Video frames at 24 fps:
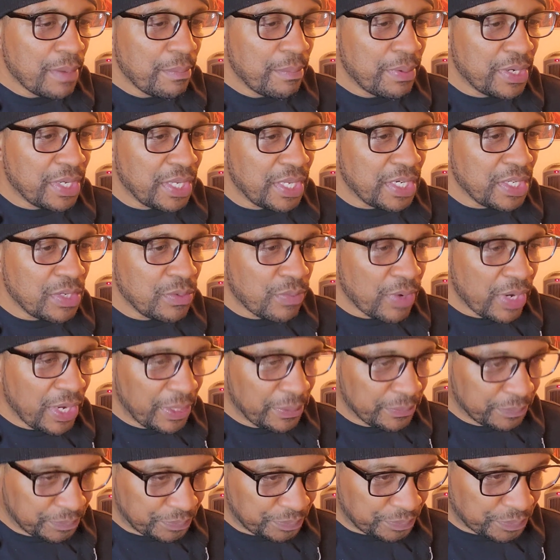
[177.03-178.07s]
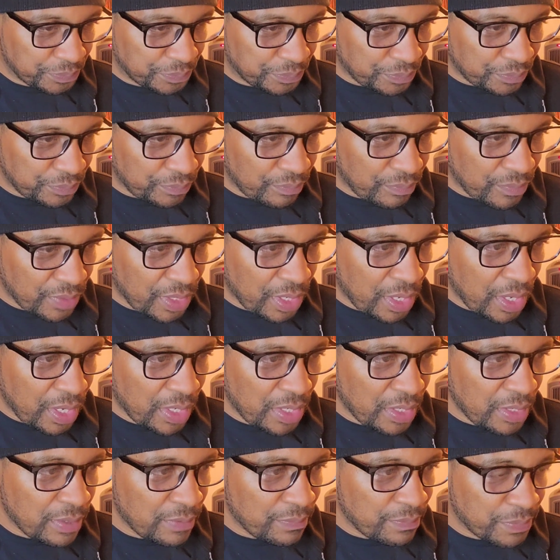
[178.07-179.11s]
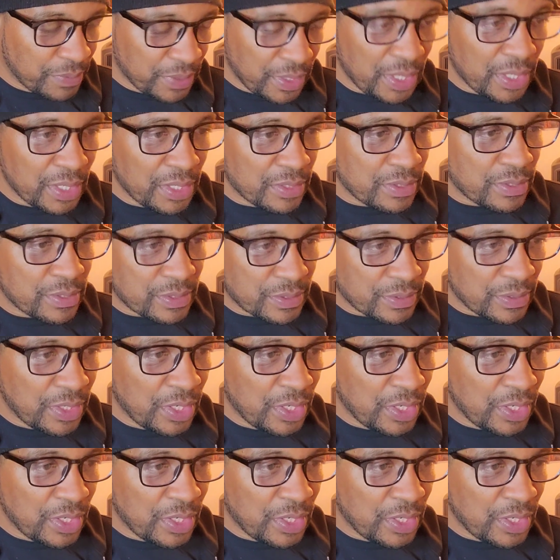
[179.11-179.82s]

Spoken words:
But anyway, he is,